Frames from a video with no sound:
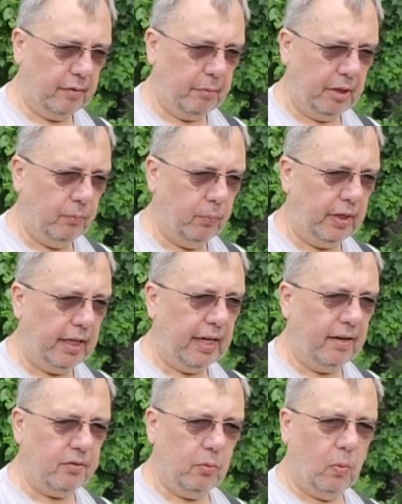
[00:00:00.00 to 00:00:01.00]
I mean, we
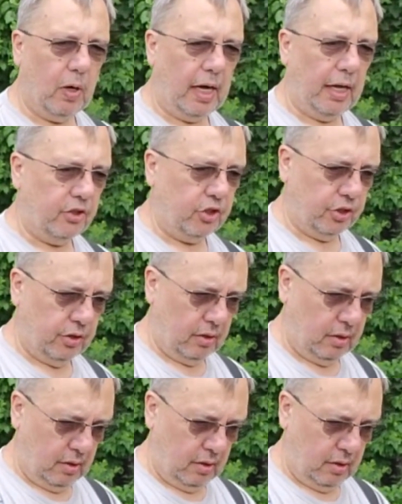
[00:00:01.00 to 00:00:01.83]
have to watch,